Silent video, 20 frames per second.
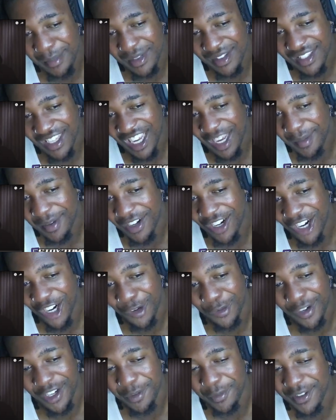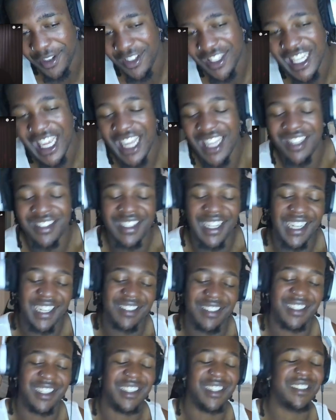timing already. We only 8
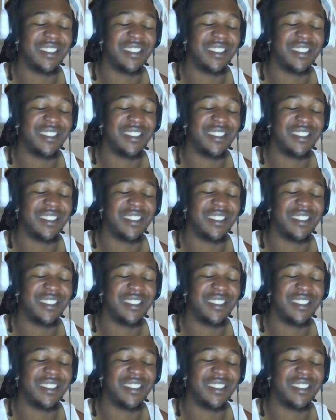seconds in. Let's